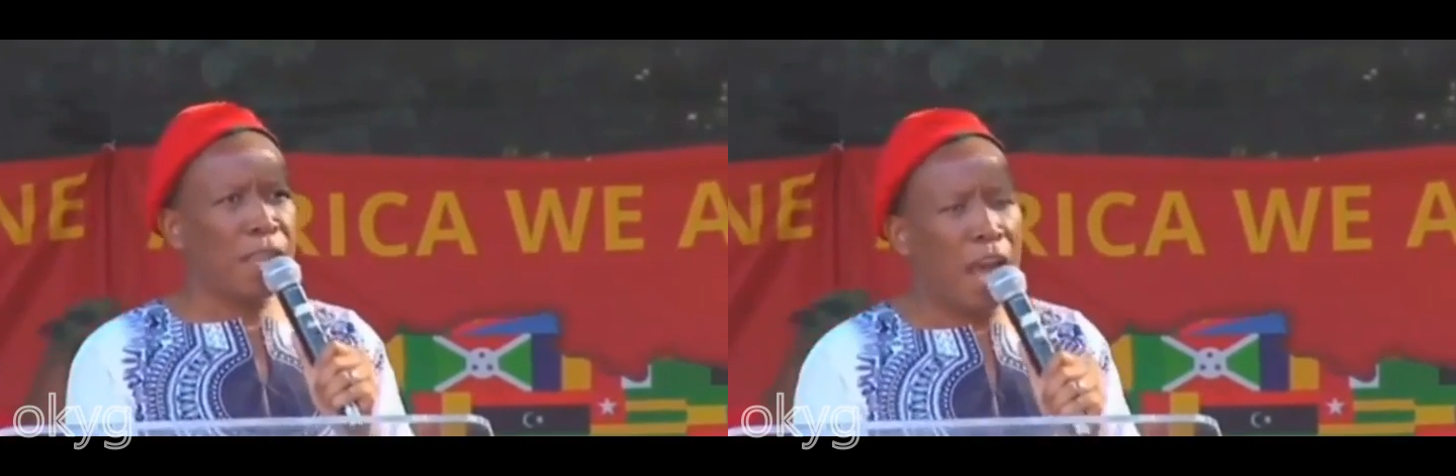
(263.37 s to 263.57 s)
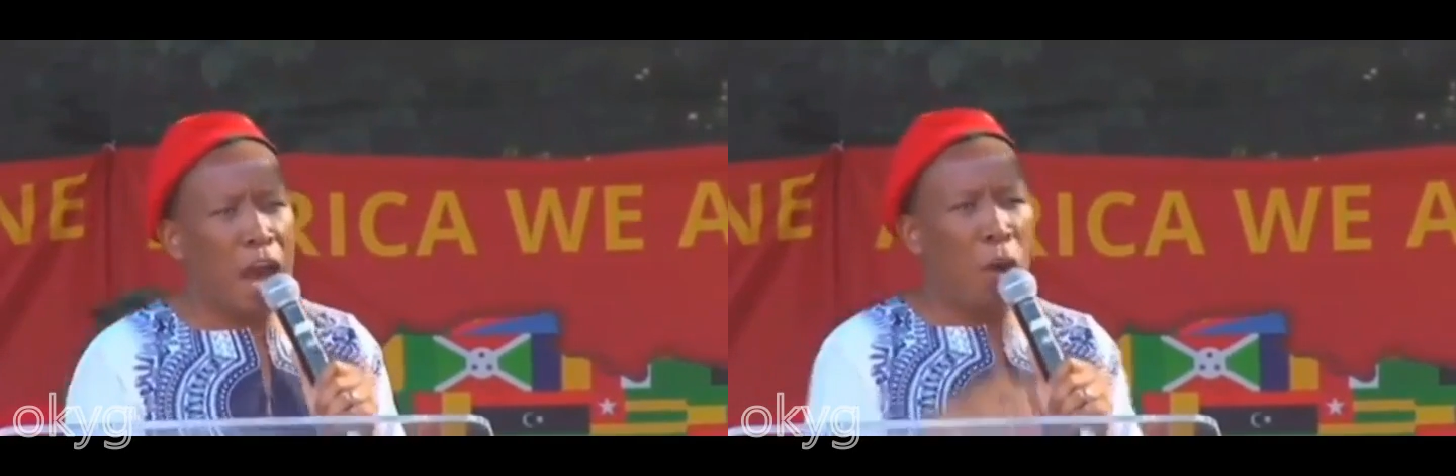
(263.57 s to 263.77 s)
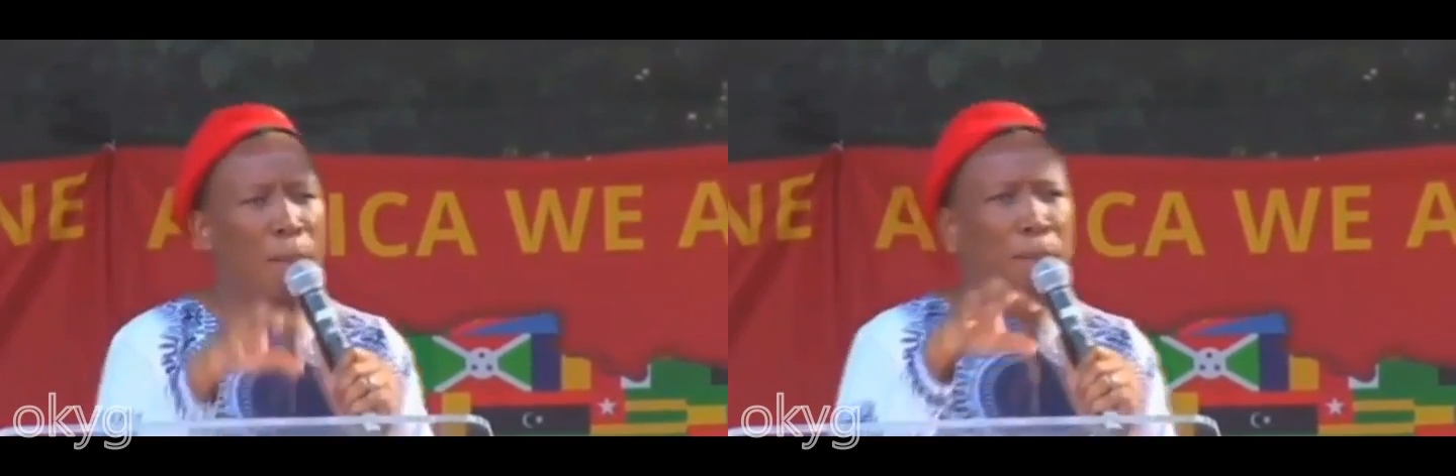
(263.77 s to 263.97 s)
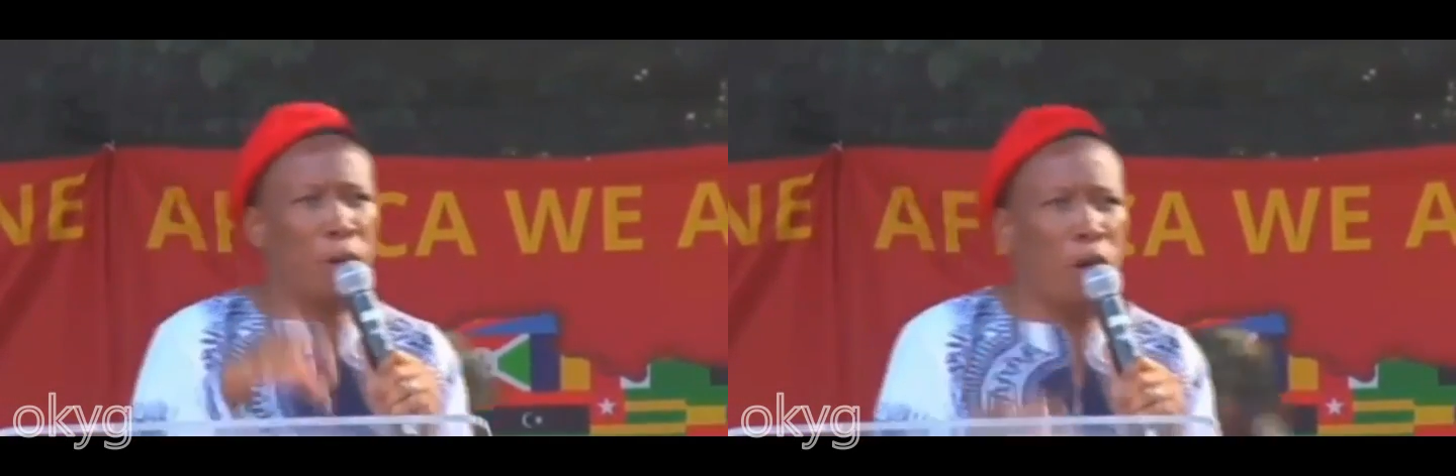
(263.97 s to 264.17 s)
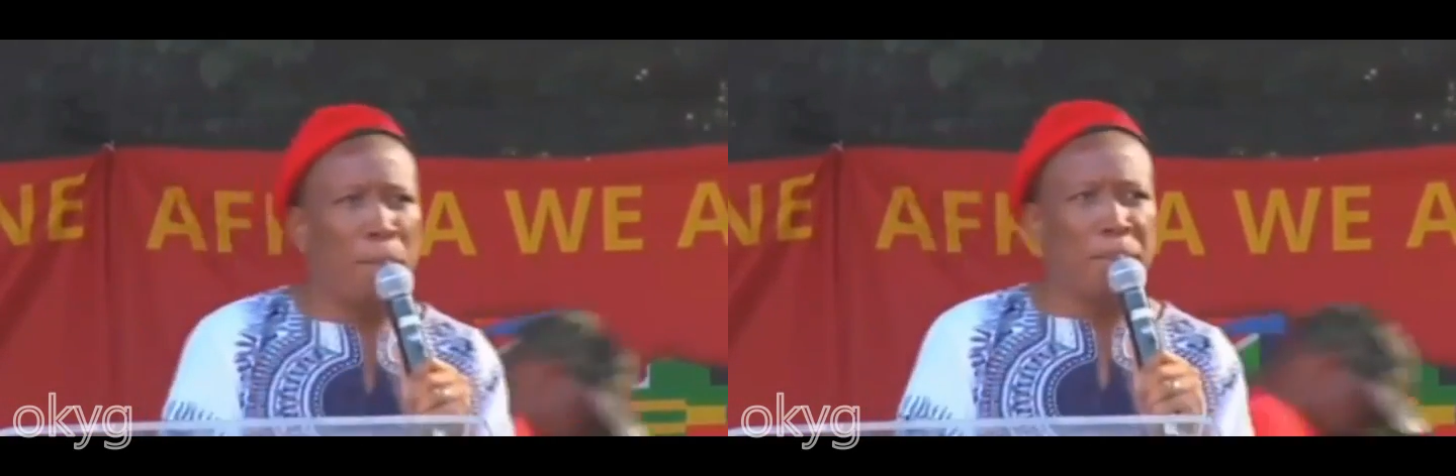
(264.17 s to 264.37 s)
Our
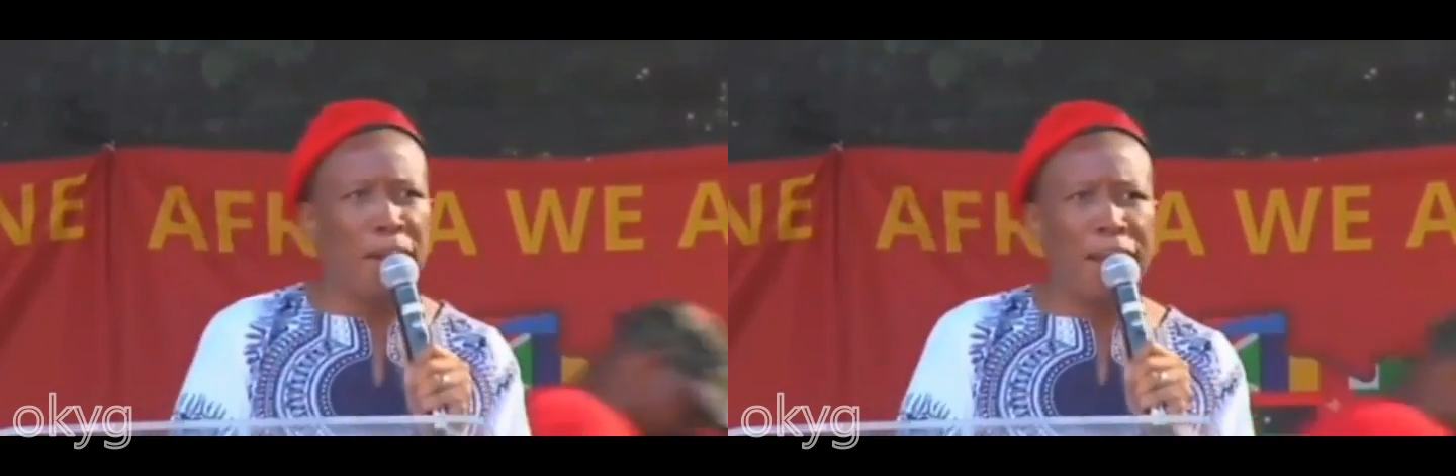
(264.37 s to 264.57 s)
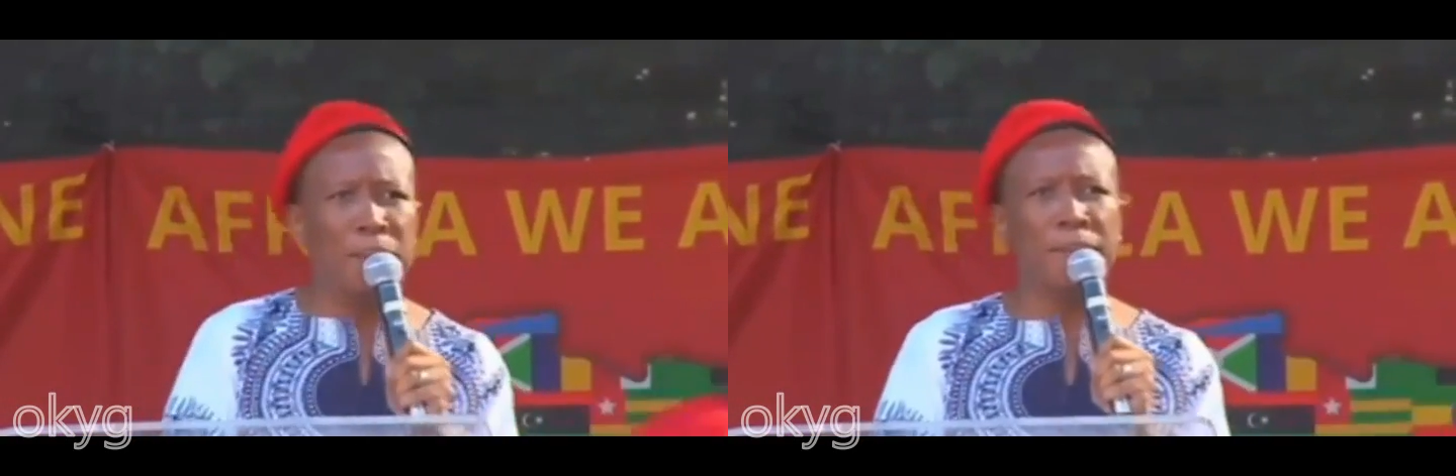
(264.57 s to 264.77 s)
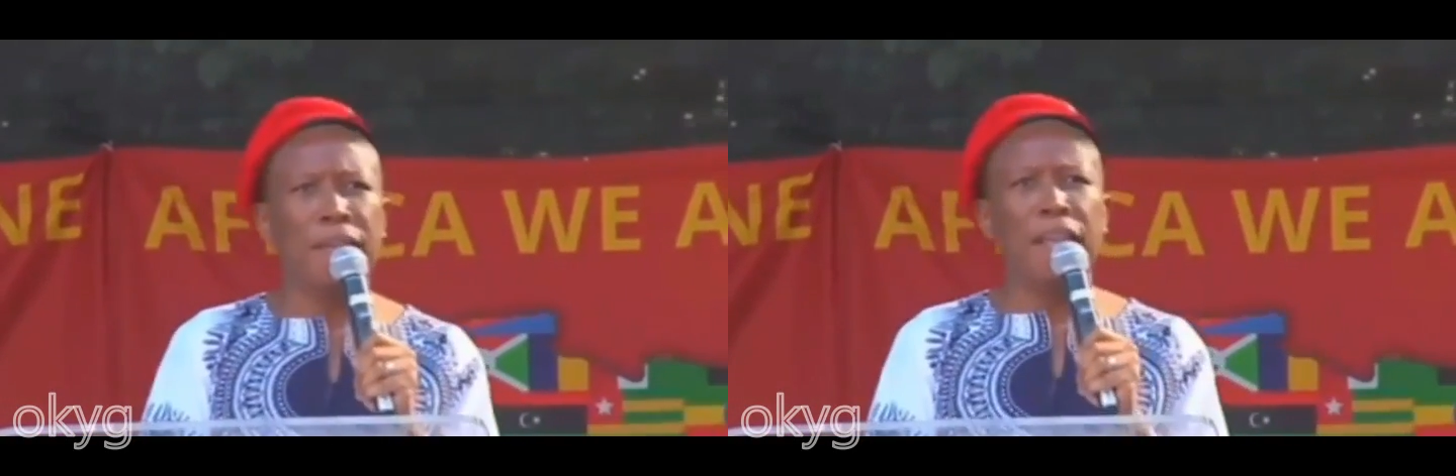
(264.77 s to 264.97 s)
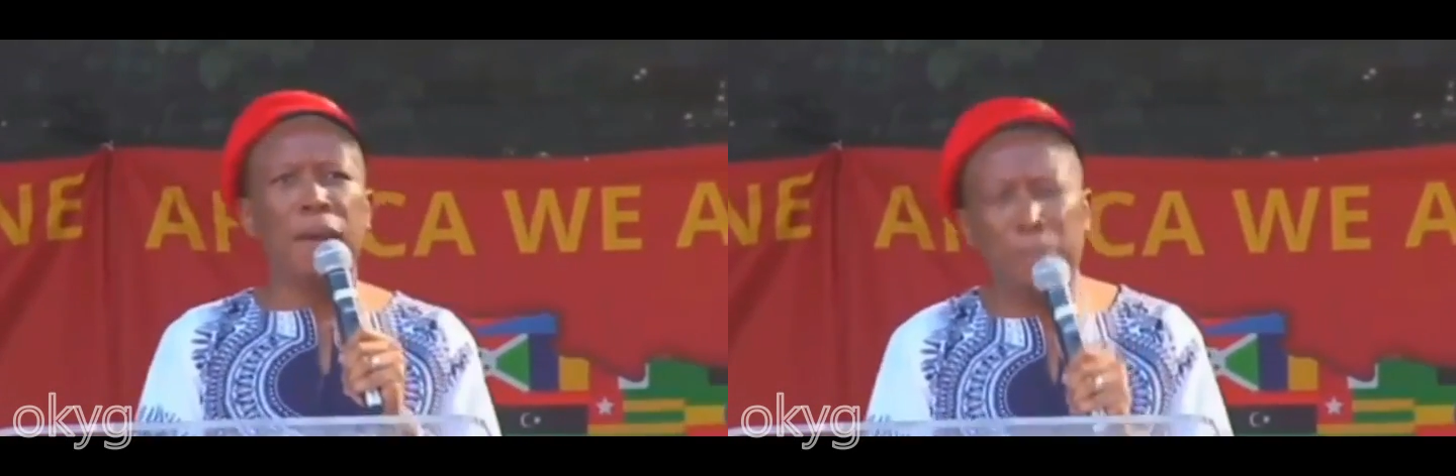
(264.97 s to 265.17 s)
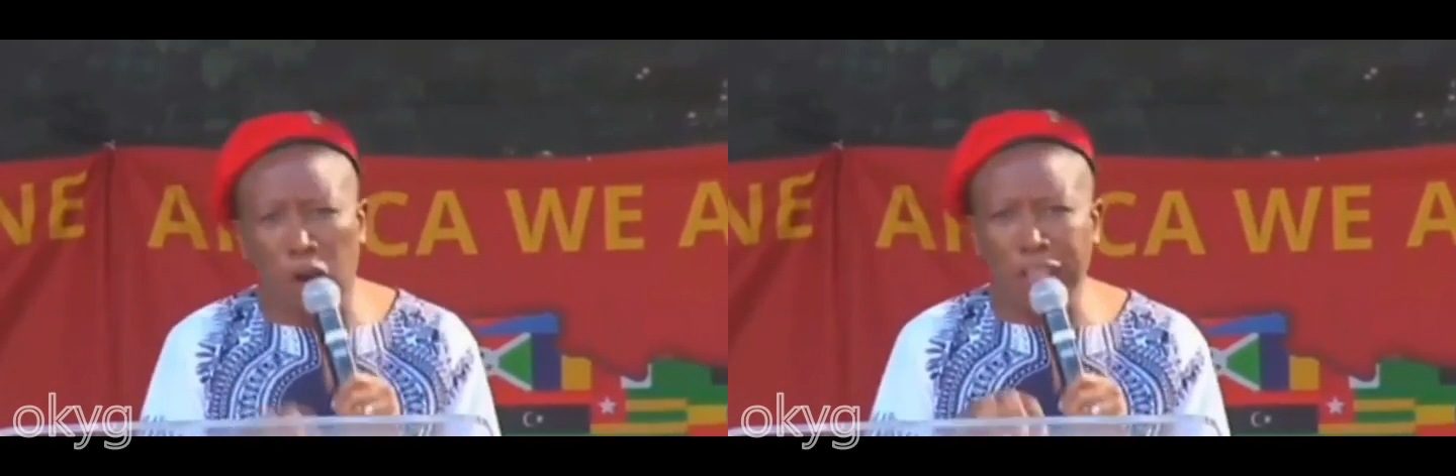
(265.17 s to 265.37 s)
problem,
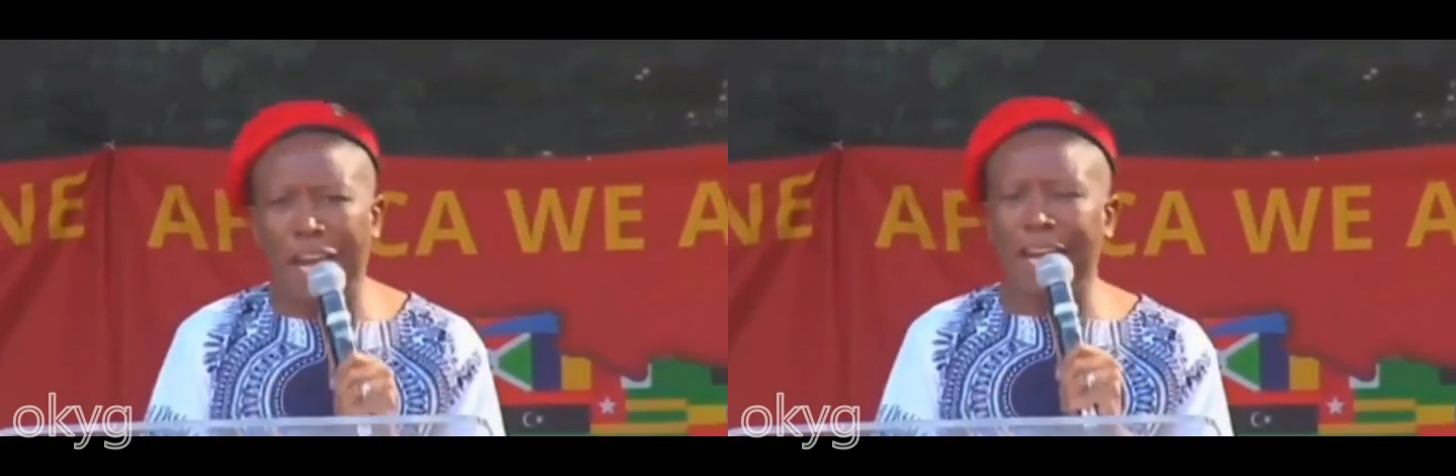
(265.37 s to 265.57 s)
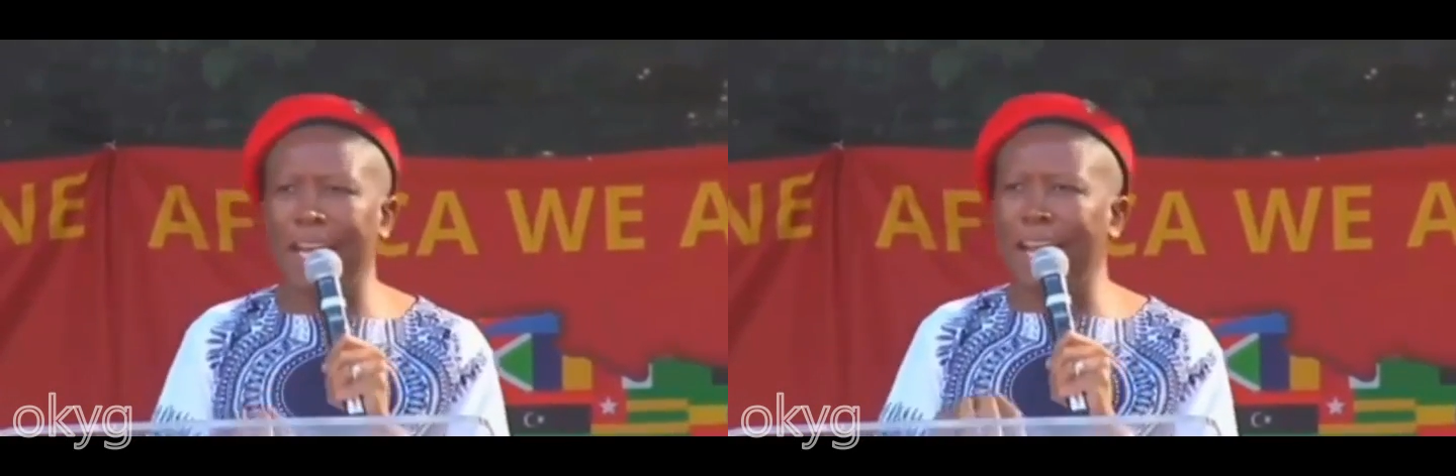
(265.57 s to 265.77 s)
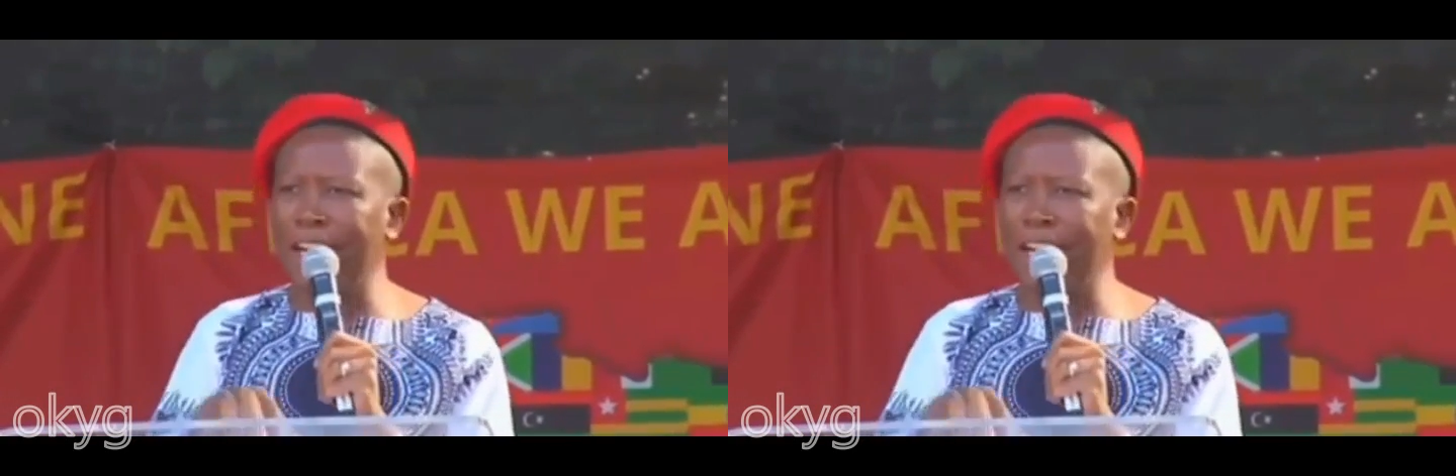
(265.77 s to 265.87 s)
more than